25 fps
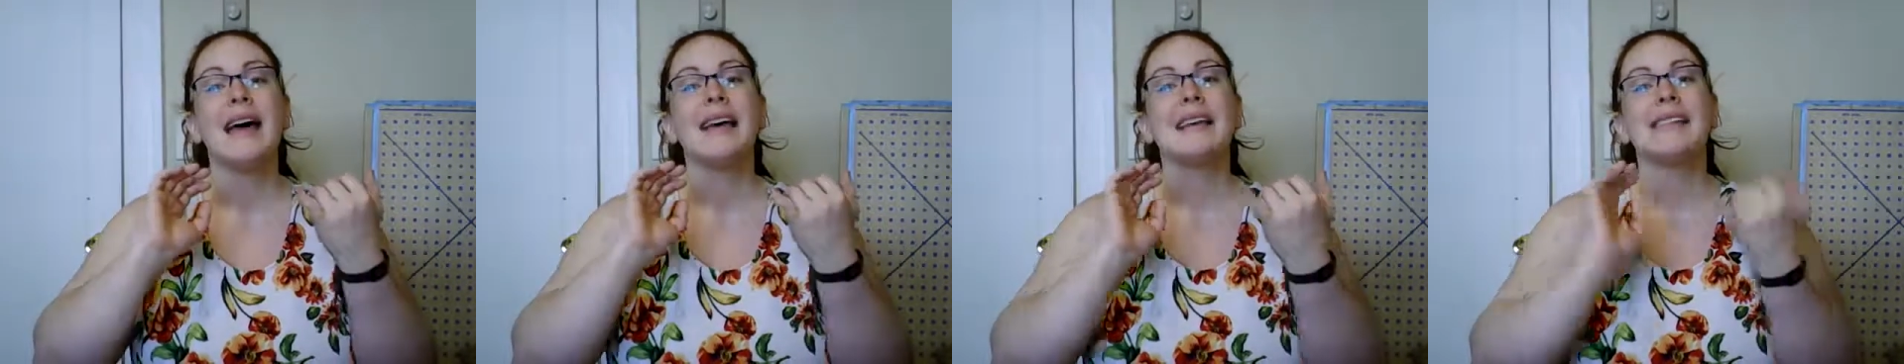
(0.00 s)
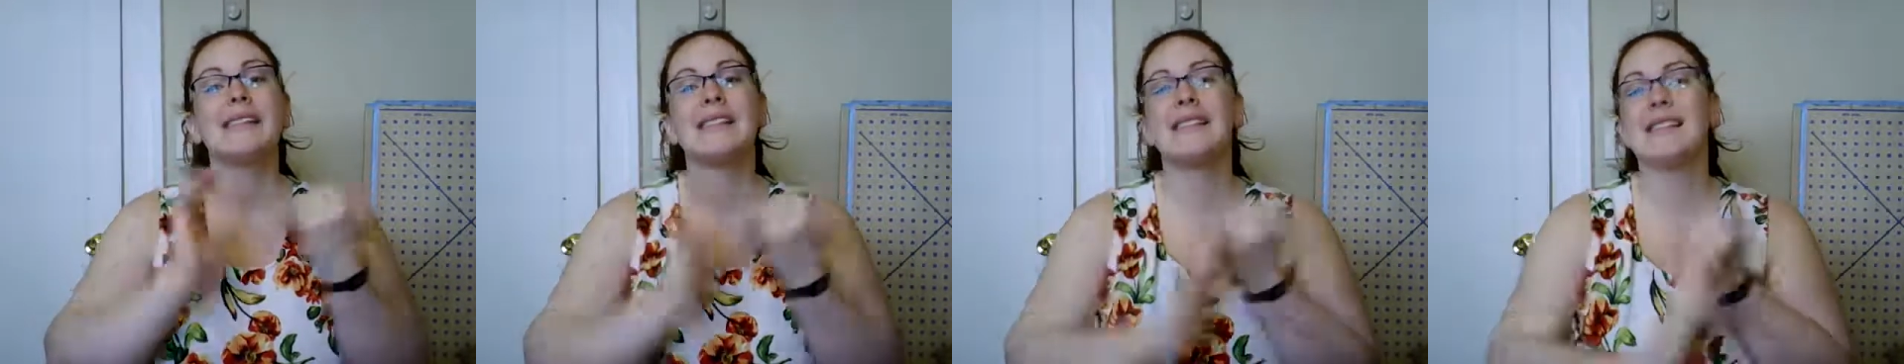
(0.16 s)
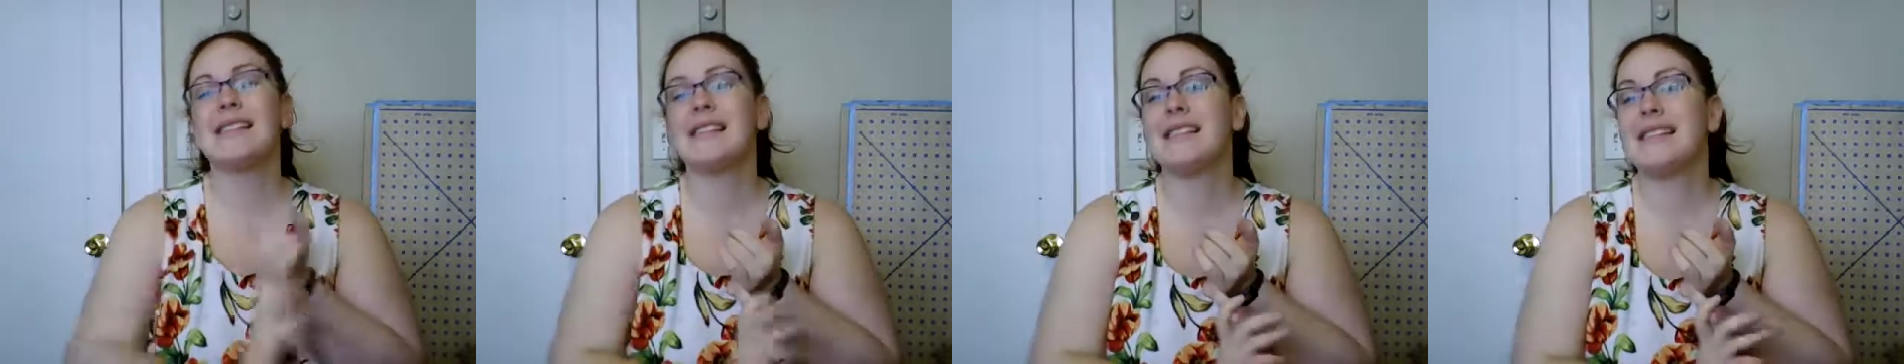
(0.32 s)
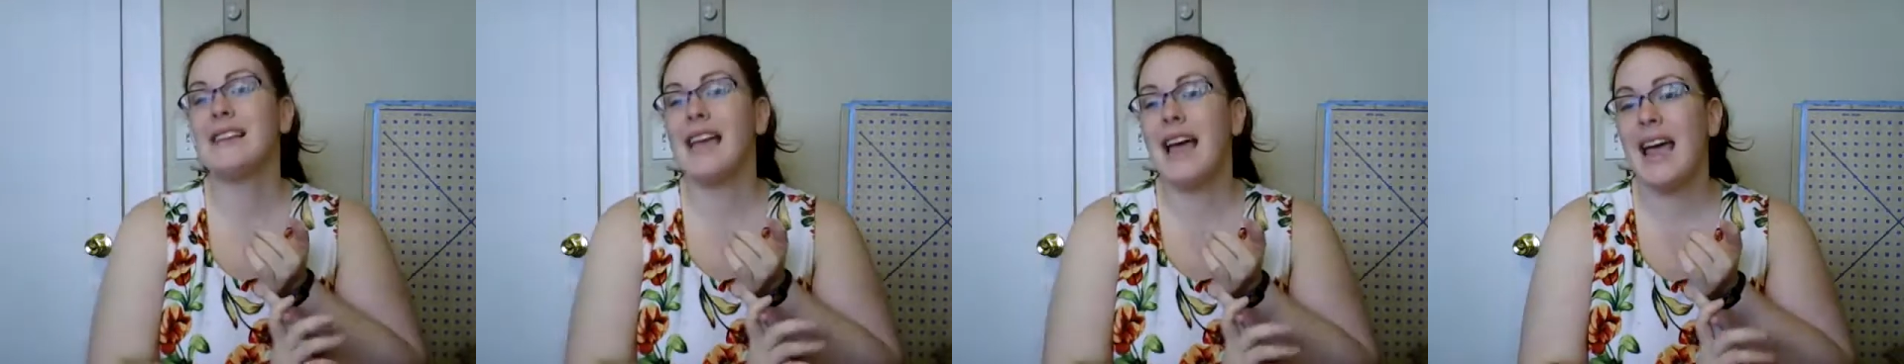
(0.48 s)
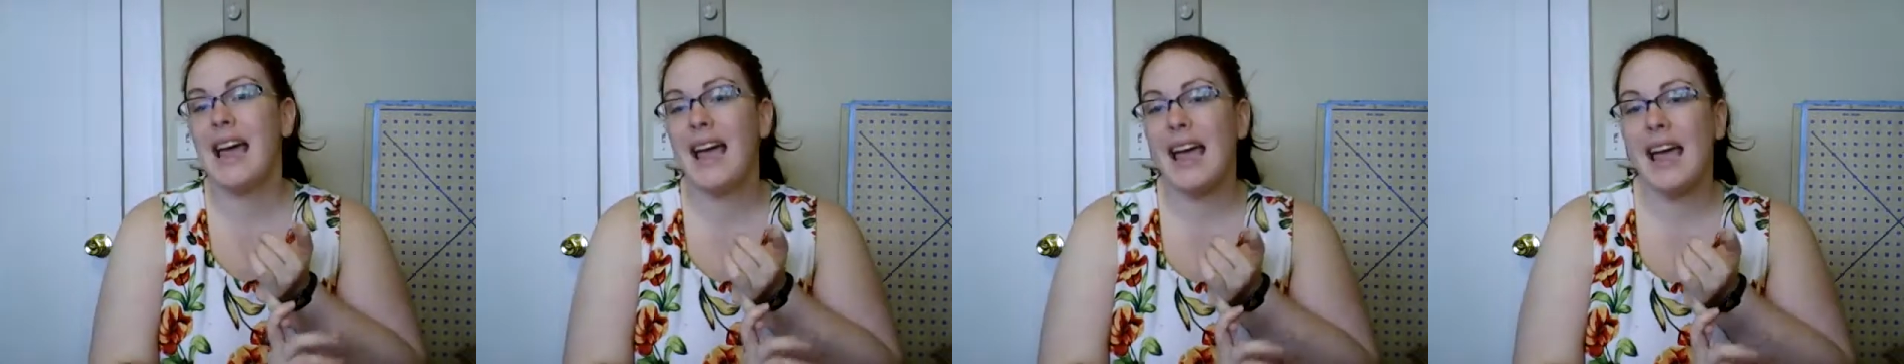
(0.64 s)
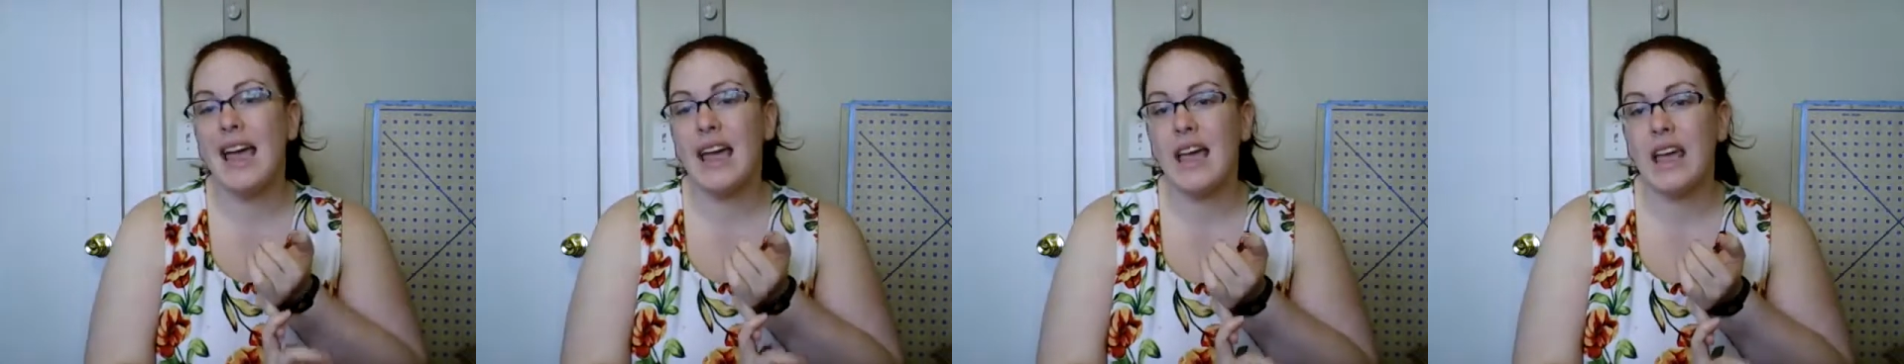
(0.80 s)

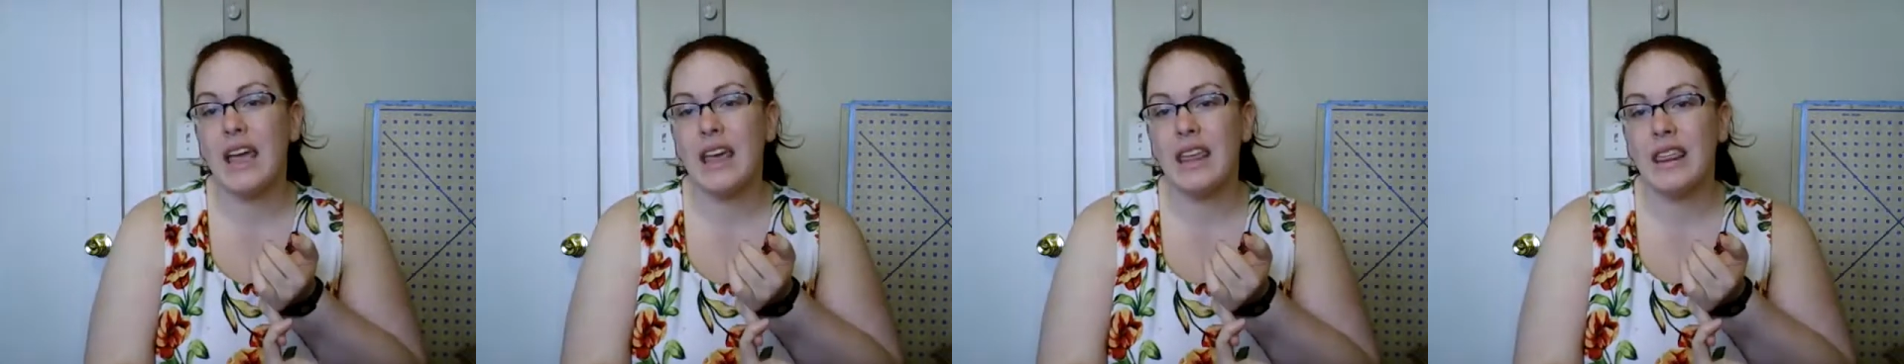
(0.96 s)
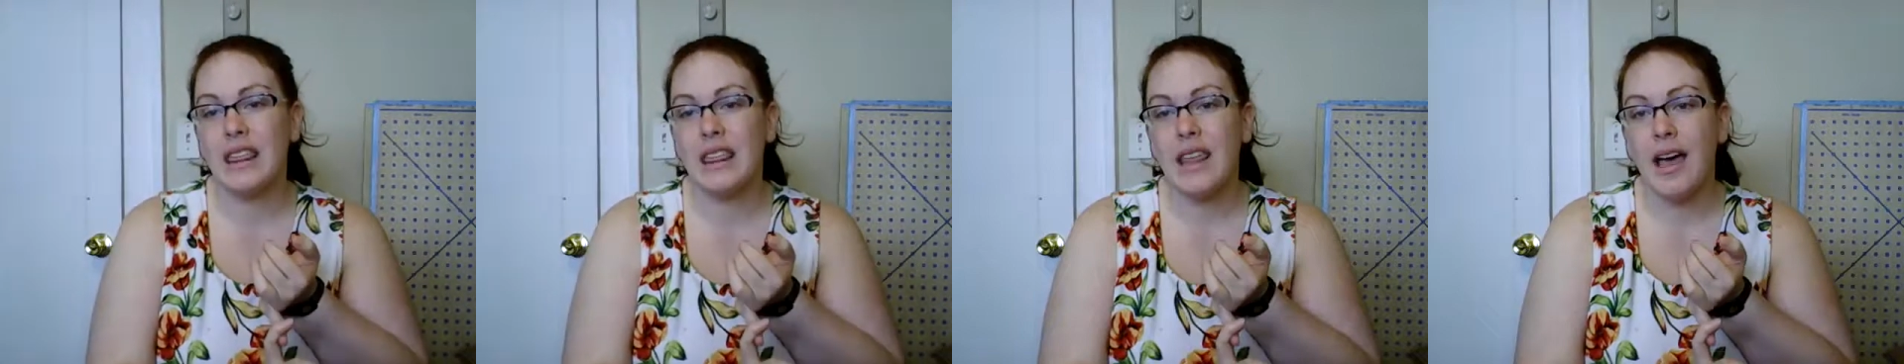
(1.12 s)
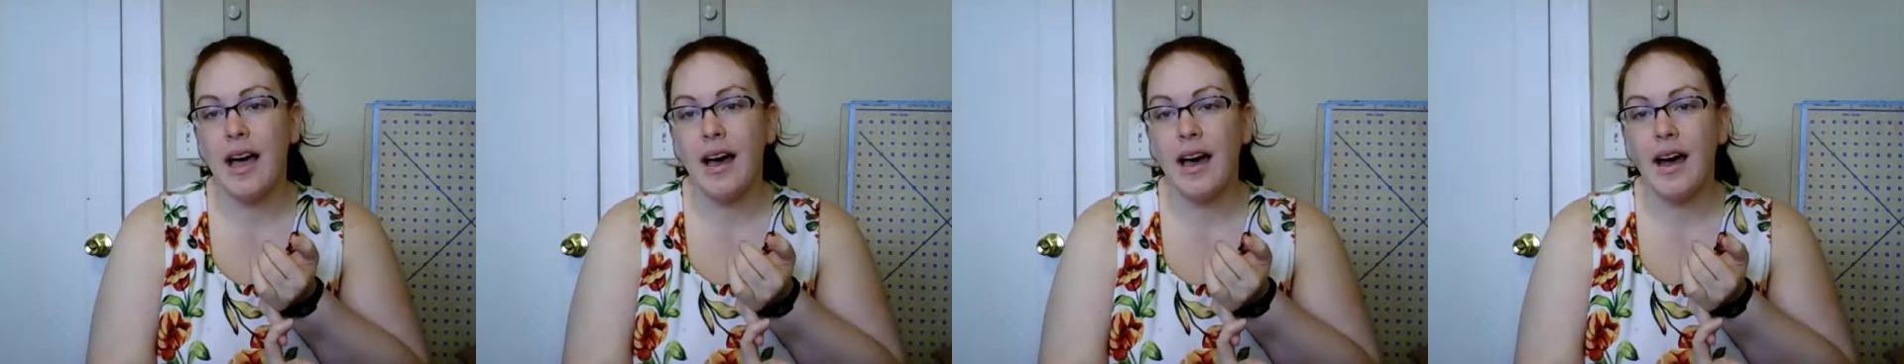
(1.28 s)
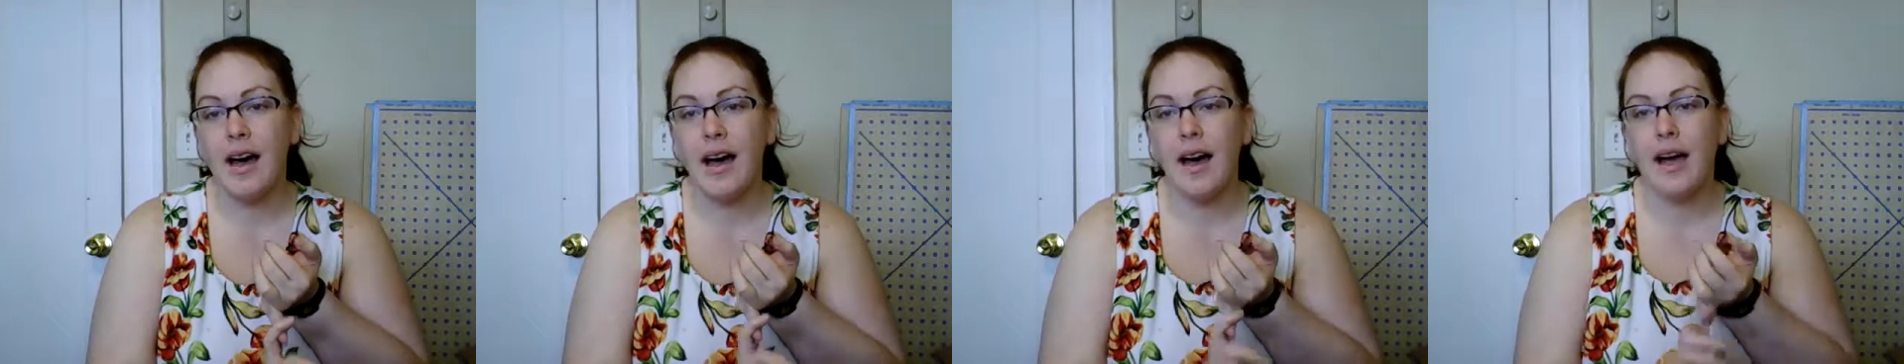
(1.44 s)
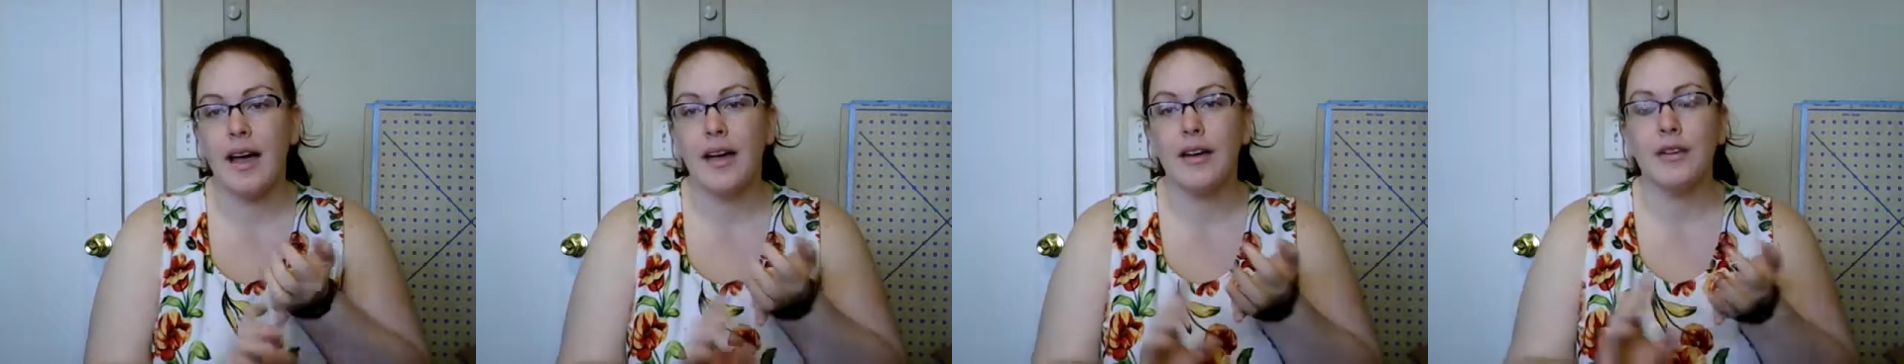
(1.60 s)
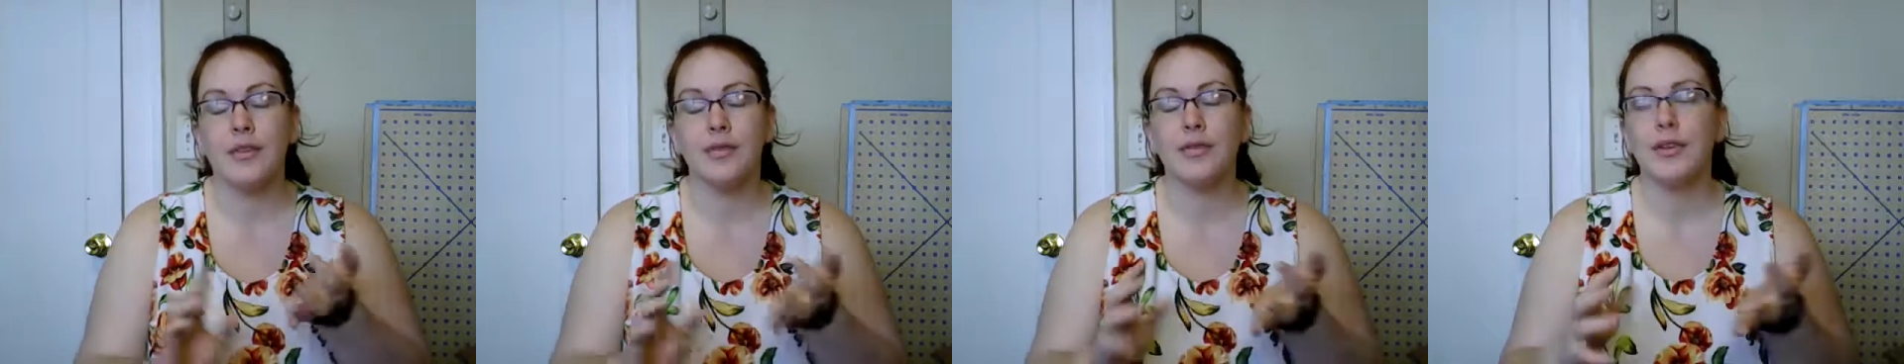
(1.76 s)
staying in the
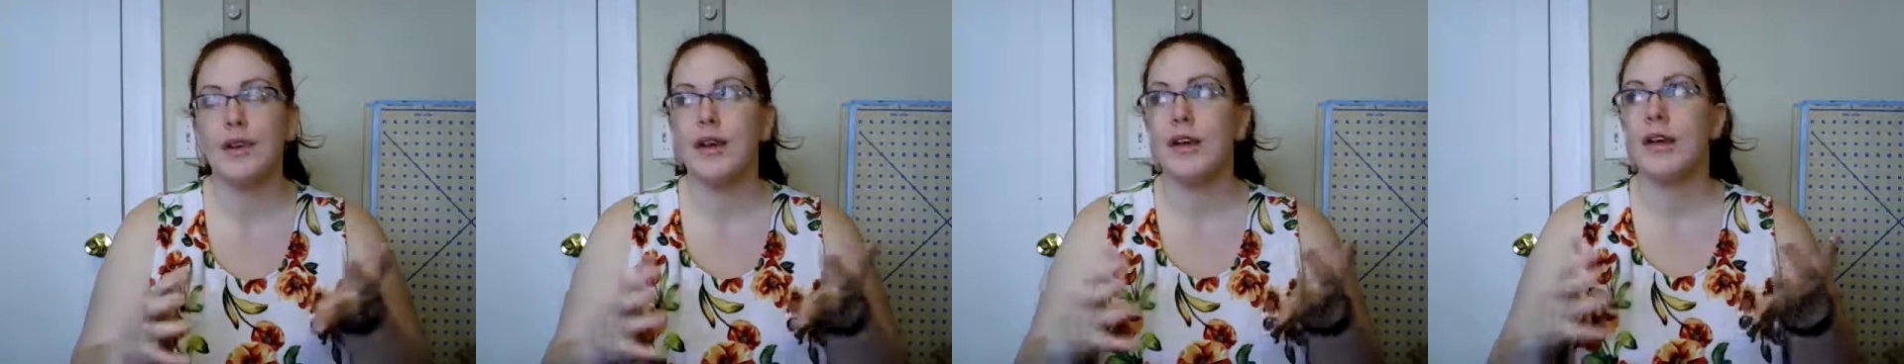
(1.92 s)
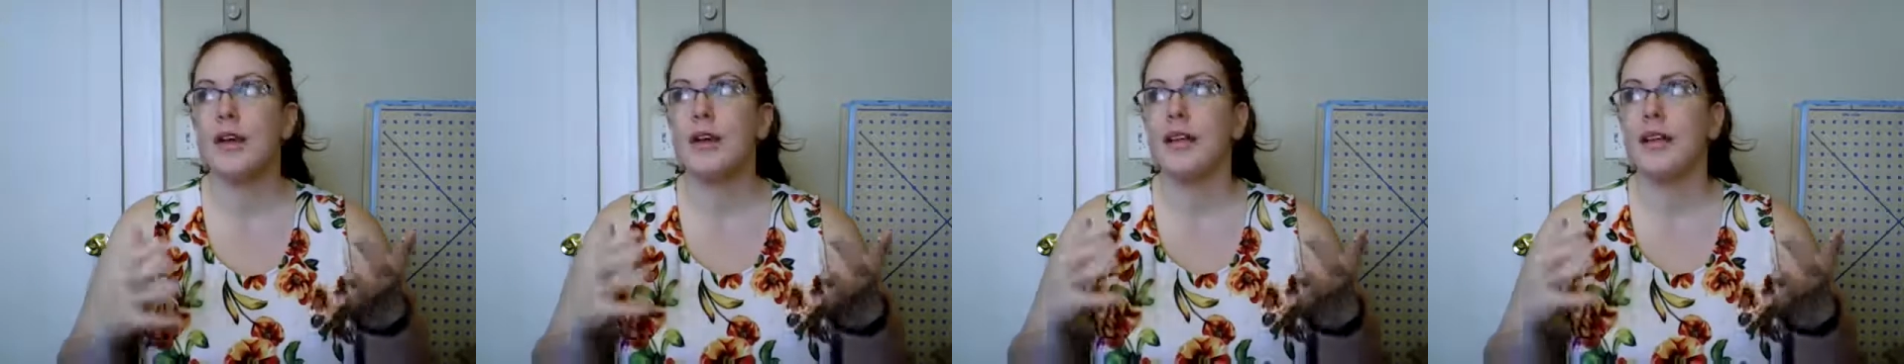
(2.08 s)
hive,